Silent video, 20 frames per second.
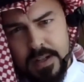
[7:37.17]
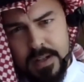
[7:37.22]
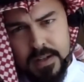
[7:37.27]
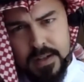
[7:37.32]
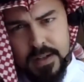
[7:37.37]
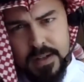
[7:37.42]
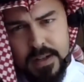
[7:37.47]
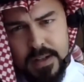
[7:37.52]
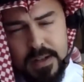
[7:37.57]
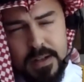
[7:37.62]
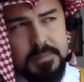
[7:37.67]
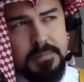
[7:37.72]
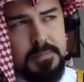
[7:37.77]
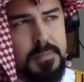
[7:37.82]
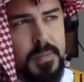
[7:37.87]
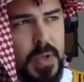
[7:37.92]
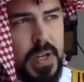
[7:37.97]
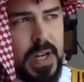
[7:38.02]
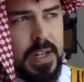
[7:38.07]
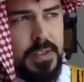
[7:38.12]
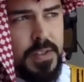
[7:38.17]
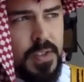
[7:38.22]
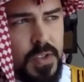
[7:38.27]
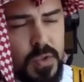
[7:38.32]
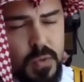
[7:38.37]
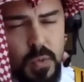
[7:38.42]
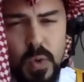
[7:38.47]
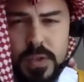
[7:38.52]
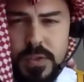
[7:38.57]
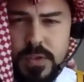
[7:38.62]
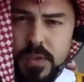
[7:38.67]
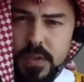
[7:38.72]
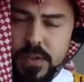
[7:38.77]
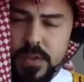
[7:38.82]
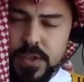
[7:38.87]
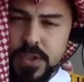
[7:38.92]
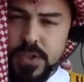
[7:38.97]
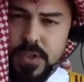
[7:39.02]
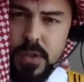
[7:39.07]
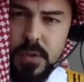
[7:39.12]
But I just want you to
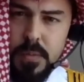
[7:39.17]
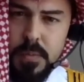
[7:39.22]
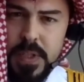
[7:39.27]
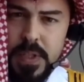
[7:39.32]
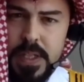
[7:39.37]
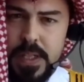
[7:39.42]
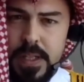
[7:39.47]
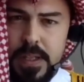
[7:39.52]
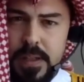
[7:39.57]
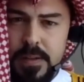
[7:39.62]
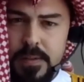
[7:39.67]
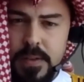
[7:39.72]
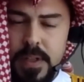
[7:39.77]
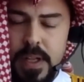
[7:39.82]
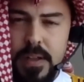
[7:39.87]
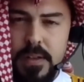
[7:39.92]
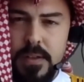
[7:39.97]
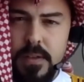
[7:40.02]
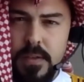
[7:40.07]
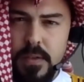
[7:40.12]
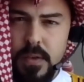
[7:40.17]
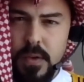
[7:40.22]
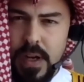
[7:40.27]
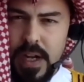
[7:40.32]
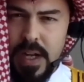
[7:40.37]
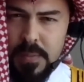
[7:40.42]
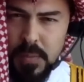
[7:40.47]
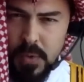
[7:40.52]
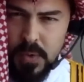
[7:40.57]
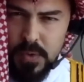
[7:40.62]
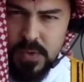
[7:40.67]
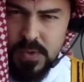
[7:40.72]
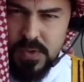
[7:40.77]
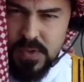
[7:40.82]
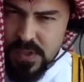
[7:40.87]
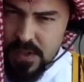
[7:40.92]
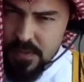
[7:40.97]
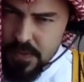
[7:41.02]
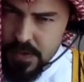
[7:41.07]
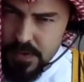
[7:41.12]
show me that you're able to
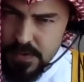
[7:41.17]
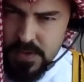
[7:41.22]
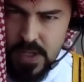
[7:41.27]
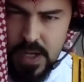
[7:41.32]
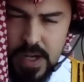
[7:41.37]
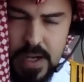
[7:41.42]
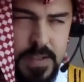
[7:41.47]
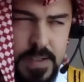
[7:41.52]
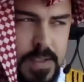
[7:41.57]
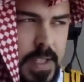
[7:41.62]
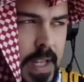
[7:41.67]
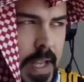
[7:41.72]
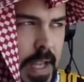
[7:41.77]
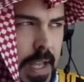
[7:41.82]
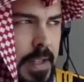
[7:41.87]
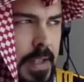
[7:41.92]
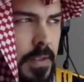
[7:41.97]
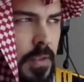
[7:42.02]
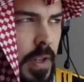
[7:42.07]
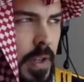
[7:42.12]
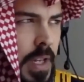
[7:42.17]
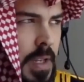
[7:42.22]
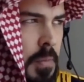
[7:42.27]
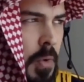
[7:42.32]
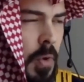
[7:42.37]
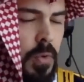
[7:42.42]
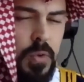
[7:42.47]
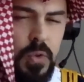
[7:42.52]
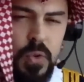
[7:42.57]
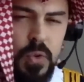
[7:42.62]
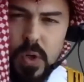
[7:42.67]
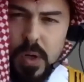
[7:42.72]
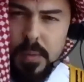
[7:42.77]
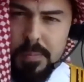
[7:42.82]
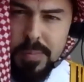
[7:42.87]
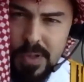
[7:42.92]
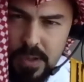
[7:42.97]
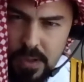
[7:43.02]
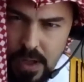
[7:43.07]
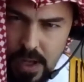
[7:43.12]
synthesize and you're able to
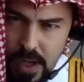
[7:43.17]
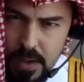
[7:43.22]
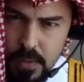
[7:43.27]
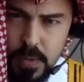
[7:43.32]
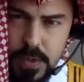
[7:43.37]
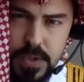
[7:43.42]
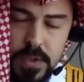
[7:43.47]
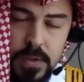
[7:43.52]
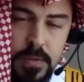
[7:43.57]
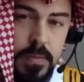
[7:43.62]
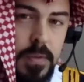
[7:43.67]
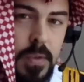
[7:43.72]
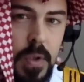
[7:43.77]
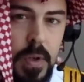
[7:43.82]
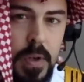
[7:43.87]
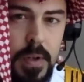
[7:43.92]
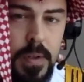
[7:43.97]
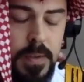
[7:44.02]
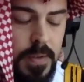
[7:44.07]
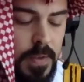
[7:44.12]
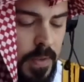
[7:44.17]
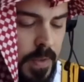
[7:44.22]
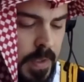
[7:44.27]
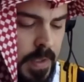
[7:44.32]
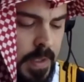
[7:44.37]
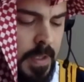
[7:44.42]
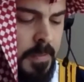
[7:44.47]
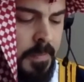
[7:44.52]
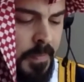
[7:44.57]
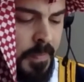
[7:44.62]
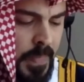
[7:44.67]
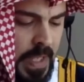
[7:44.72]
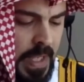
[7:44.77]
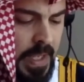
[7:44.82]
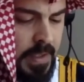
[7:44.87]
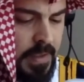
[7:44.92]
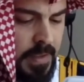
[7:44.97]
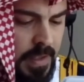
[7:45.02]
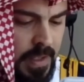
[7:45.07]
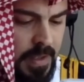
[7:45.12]
apply what you've learned.
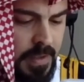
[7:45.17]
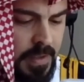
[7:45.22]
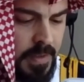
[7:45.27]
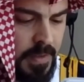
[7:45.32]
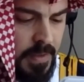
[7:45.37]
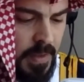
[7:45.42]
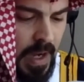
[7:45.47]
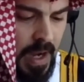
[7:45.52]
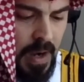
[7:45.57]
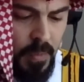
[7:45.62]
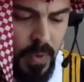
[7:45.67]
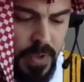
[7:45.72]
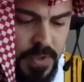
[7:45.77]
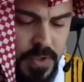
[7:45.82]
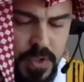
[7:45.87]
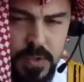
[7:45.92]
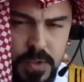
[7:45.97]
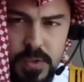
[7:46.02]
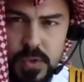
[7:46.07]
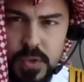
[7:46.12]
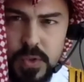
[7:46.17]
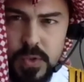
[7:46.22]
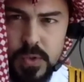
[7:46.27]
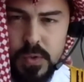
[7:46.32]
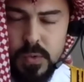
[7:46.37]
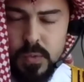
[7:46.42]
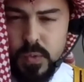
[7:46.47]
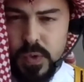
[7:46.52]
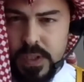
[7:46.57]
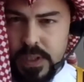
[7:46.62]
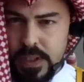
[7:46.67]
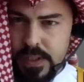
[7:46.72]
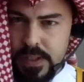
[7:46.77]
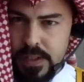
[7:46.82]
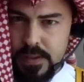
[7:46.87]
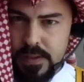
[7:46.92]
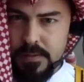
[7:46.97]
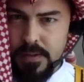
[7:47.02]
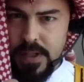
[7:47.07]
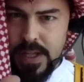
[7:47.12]
And I want you to
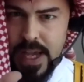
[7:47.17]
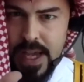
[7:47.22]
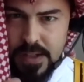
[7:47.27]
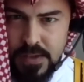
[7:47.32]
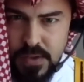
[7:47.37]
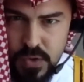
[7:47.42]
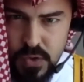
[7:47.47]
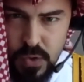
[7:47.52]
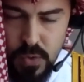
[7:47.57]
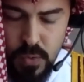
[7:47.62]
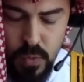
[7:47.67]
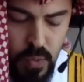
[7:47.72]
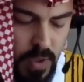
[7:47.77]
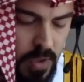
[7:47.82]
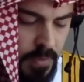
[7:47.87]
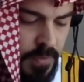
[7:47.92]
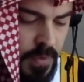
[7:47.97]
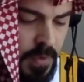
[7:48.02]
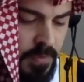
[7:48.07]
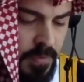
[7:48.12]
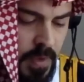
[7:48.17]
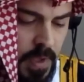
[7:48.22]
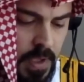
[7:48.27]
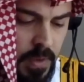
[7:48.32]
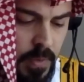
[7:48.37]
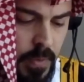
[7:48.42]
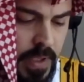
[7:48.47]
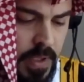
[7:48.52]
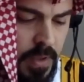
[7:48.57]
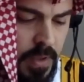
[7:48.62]
really answer one of the following